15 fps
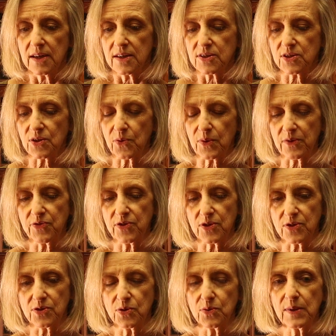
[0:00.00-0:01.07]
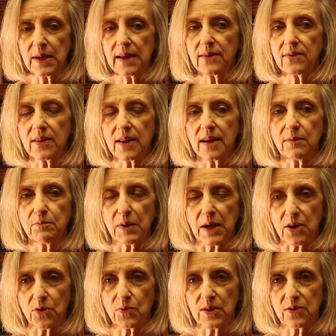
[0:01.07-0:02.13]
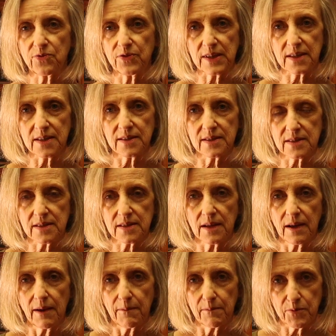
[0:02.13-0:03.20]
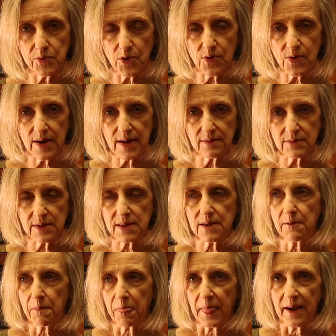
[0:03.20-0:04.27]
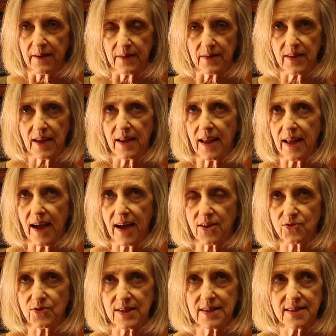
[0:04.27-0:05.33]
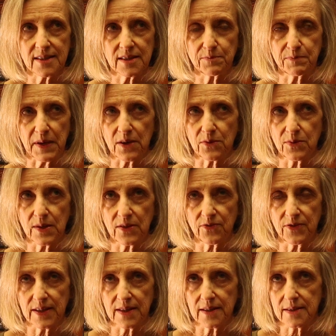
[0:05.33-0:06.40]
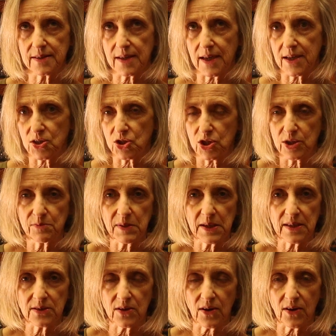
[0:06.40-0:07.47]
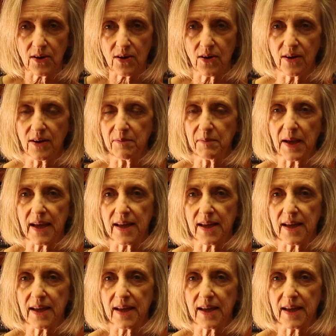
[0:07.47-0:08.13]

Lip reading: So if you're doing the Better with Fitness programs, the address is betterwithfitness@gmail.com.